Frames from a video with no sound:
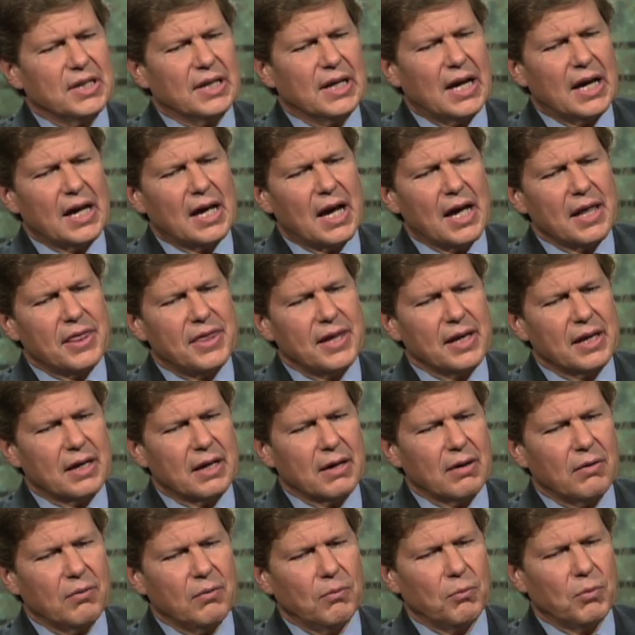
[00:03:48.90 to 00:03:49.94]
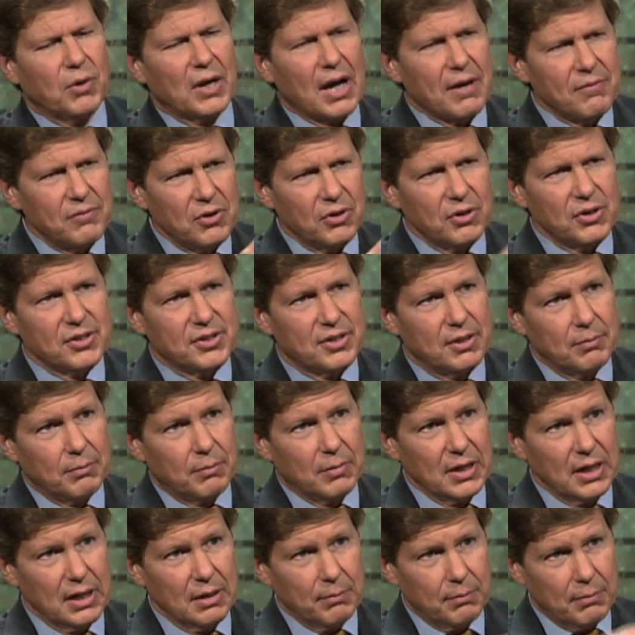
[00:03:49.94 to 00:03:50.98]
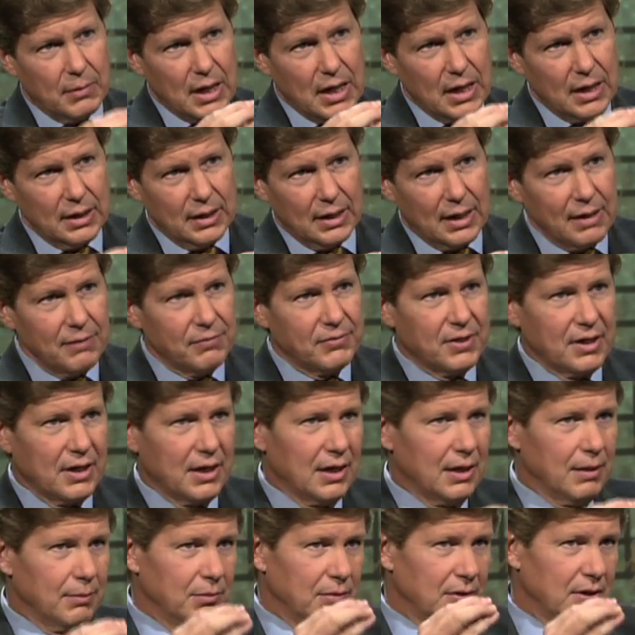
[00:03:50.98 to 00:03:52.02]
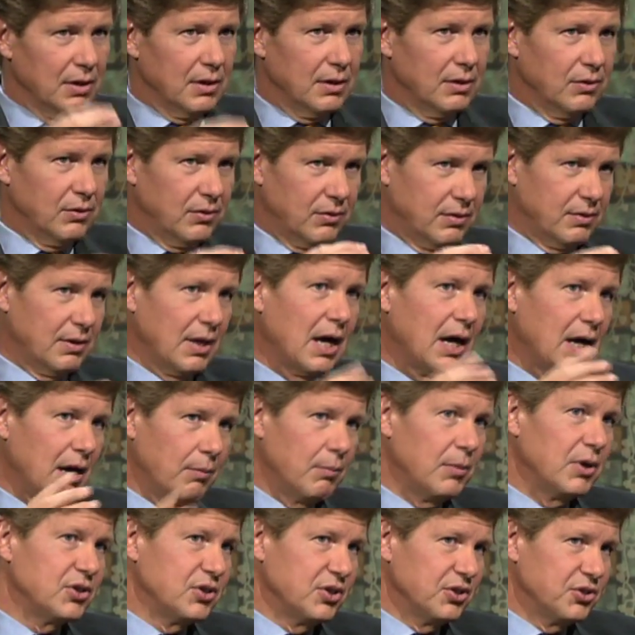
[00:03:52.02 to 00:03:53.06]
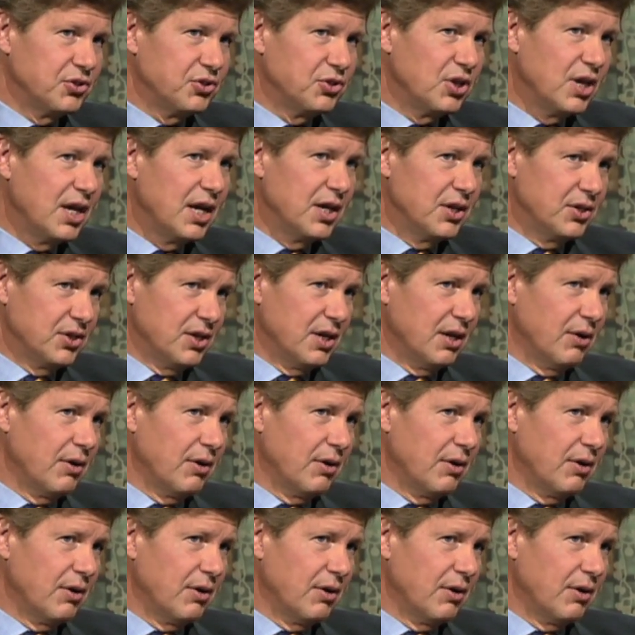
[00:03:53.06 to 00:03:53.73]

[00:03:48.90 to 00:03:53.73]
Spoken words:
I think what I've noticed in my lifetime is how much it's changed.